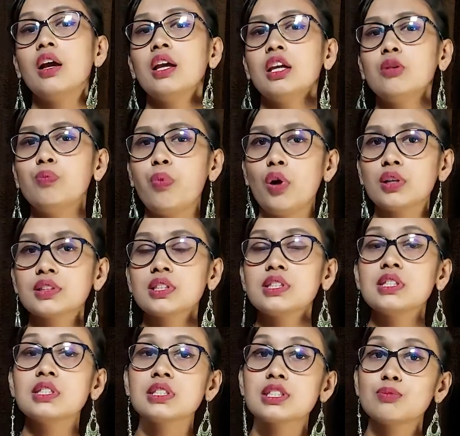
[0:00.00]

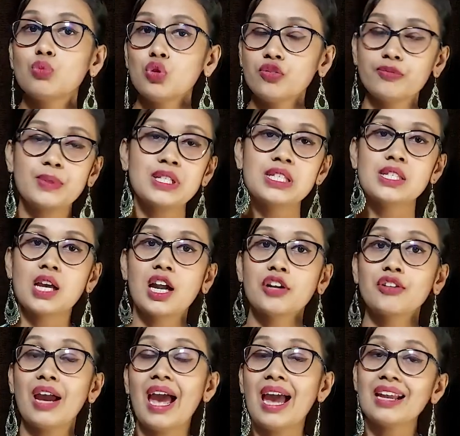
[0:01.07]
Important movements are
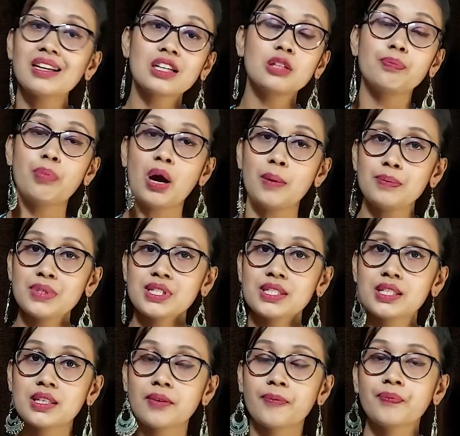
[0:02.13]
your ankle
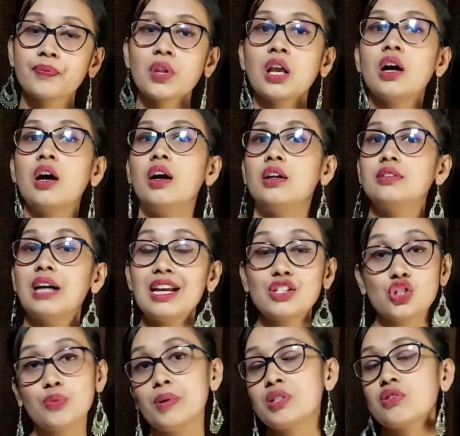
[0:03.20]
pumps,
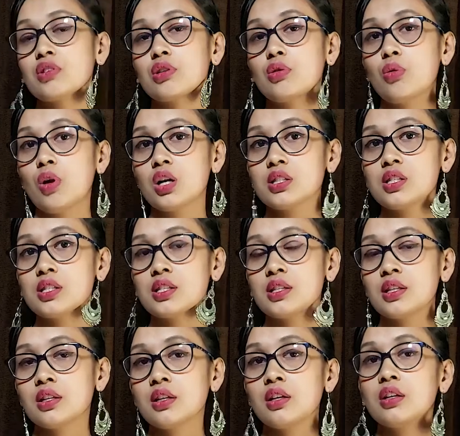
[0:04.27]
isometric quads.
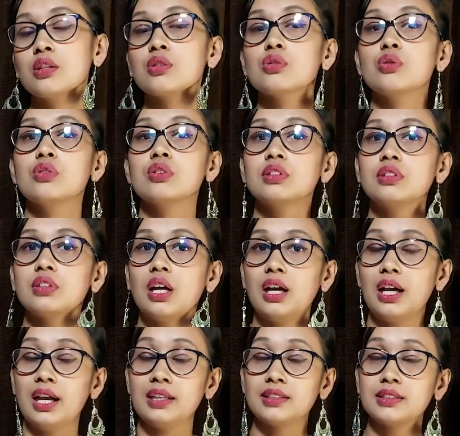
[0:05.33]
So
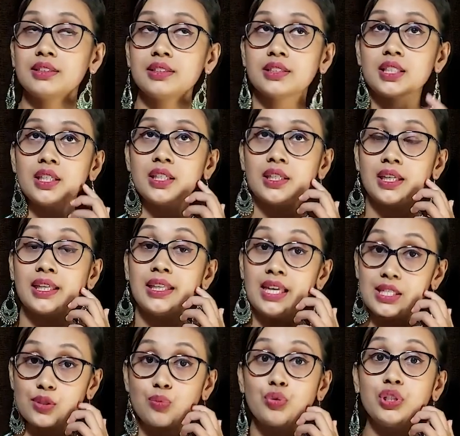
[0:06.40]
and
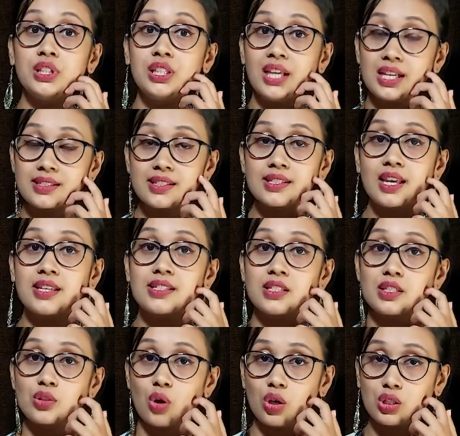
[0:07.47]
yes, breathing exercise
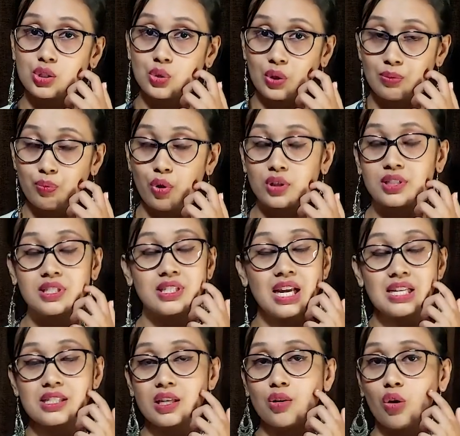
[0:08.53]
is also important,
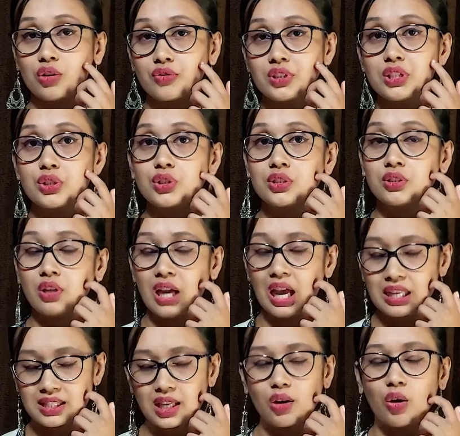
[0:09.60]
as I
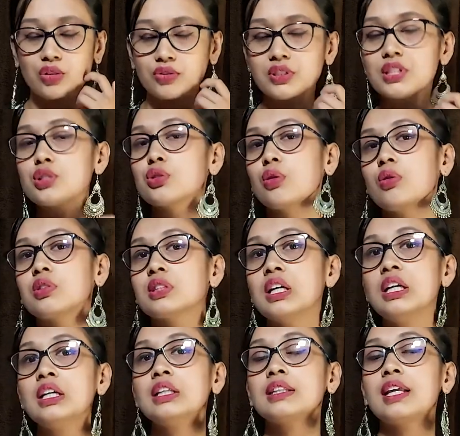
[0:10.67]
already told
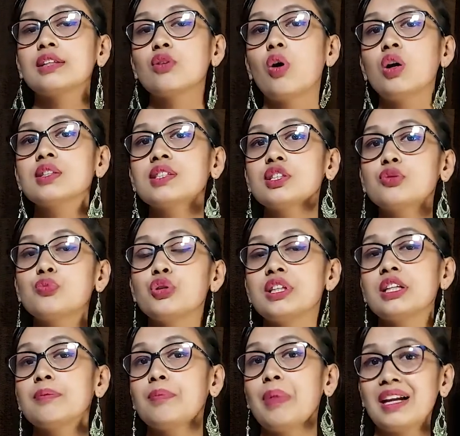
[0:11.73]
that altered
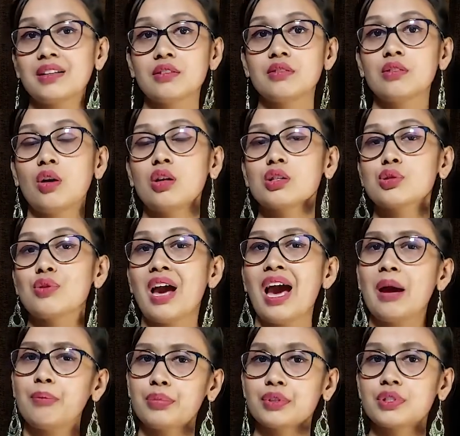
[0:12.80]
breathing pattern also
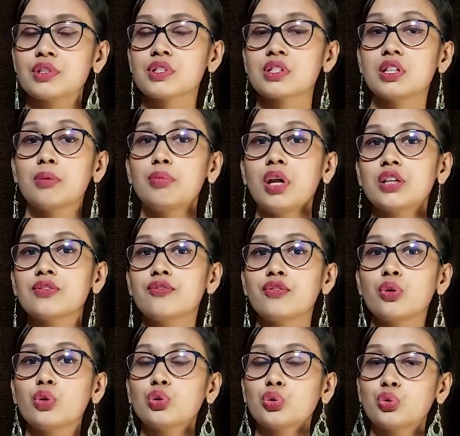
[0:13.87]
hampers the blood
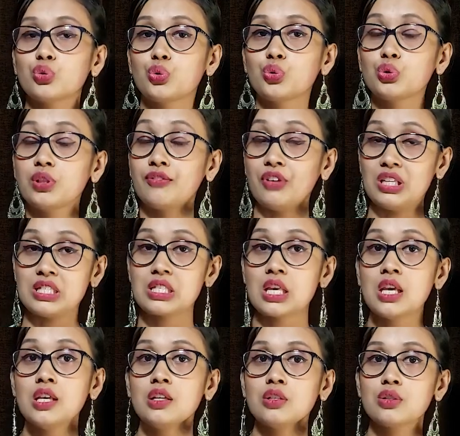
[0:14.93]
flow to the veins.
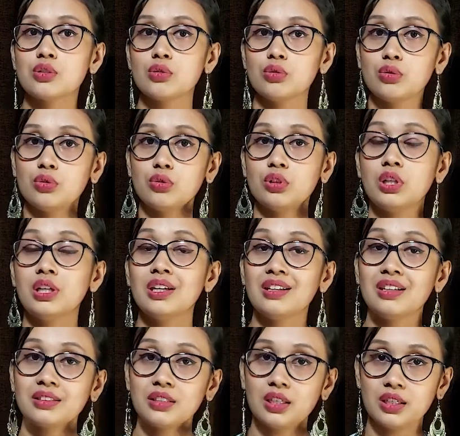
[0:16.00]
So
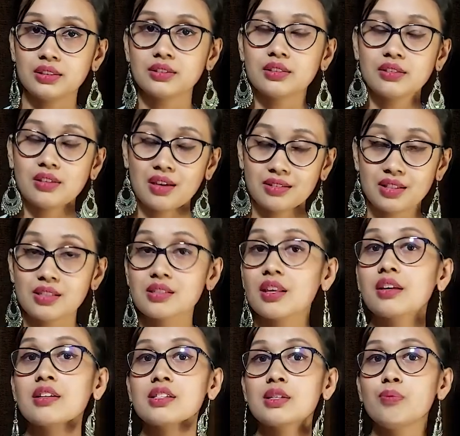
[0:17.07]
this
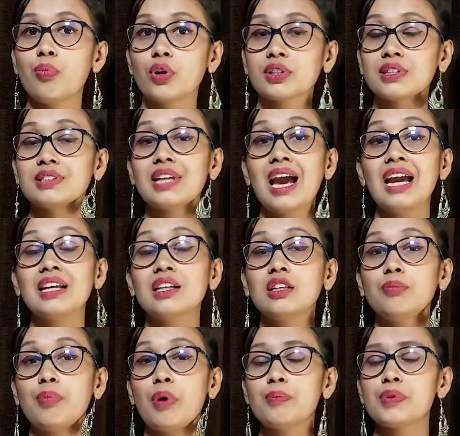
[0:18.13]
thing is important.
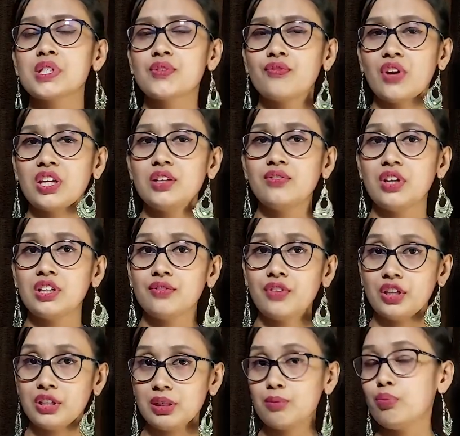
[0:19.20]
Ankle pump is very, very,
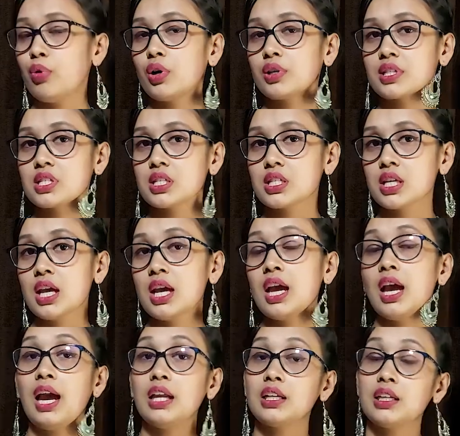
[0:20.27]
very important.
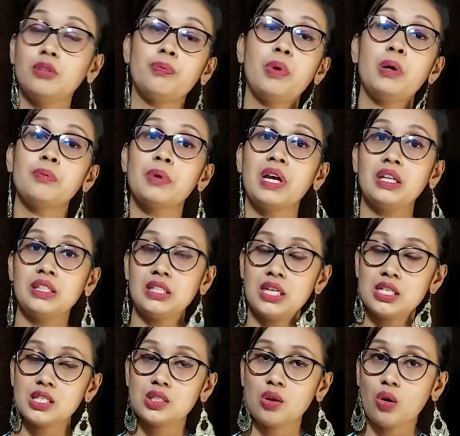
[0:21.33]
Ankle pump, and
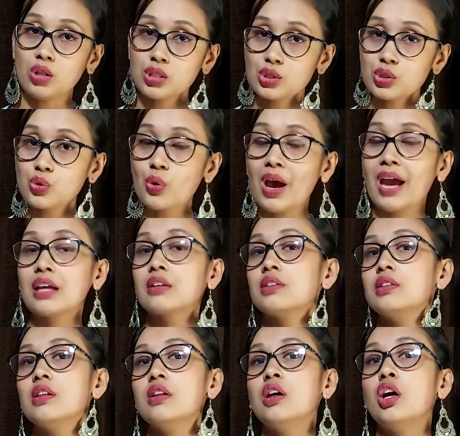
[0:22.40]
yes, also
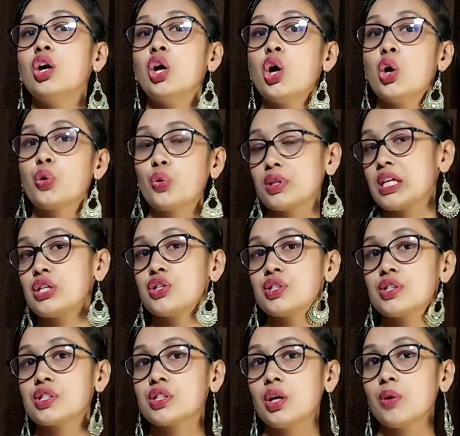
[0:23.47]
ankle
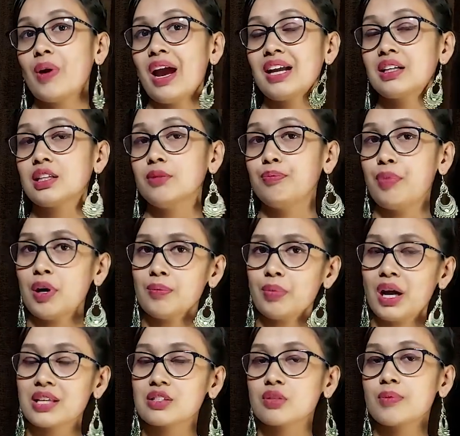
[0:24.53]
rotations. Now ankle pump,
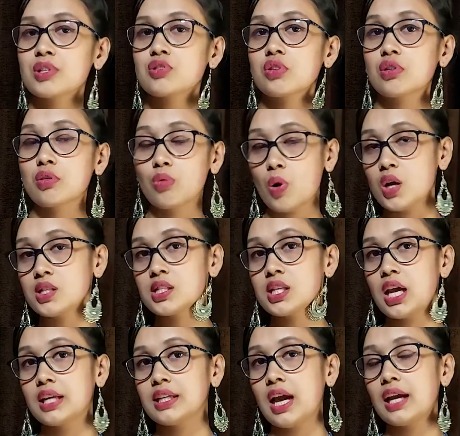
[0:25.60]
isometric quads
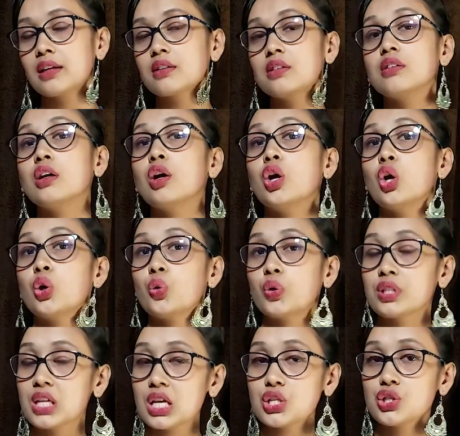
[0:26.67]
and ankle
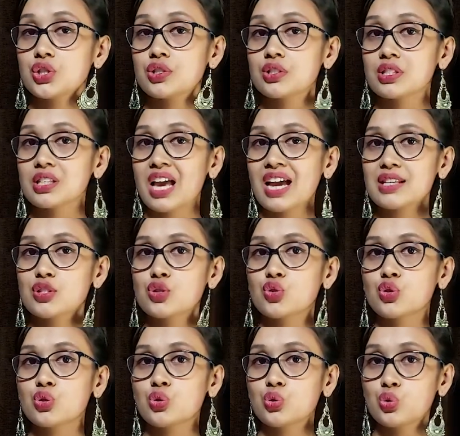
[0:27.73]
rotations has
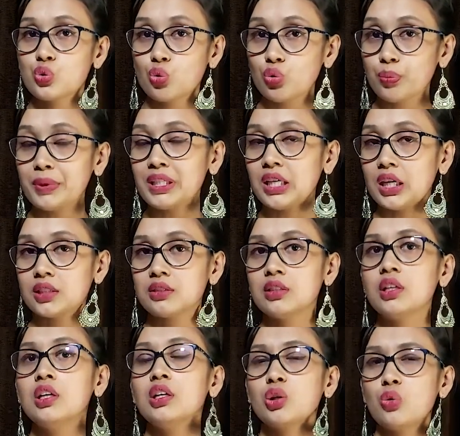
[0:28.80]
to be done
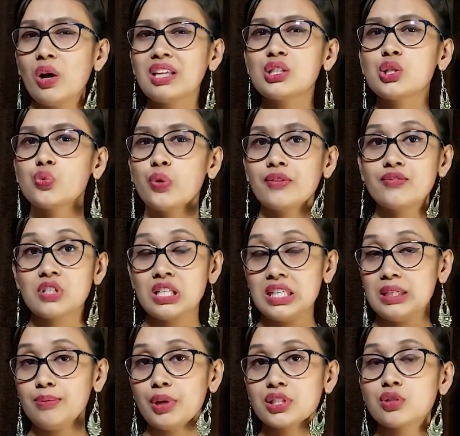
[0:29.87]
quite
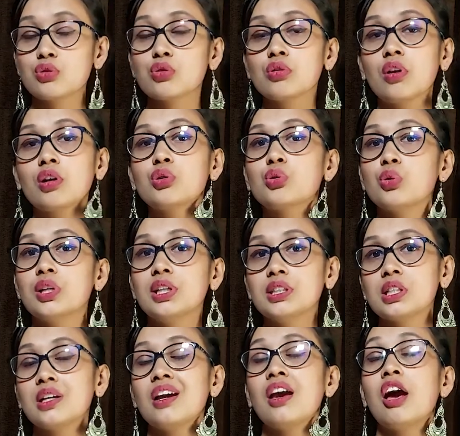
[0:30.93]
swiftly, but do not do
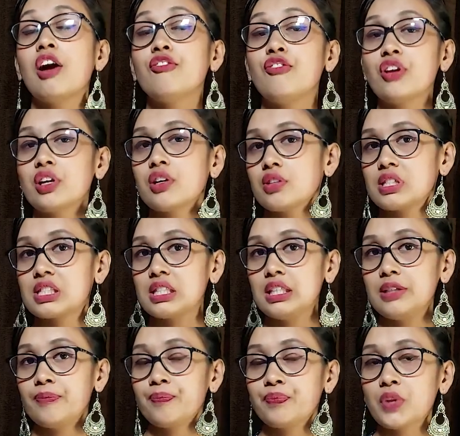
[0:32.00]
it
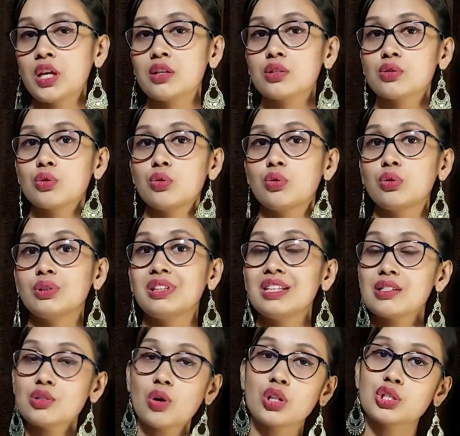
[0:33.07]
vigorously. So
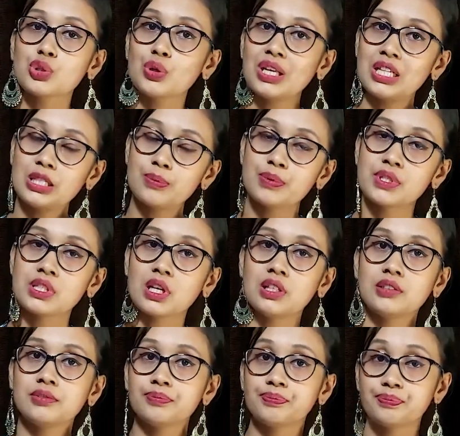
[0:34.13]
this also helps
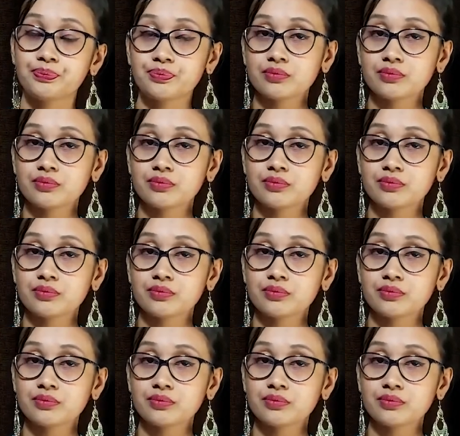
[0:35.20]
in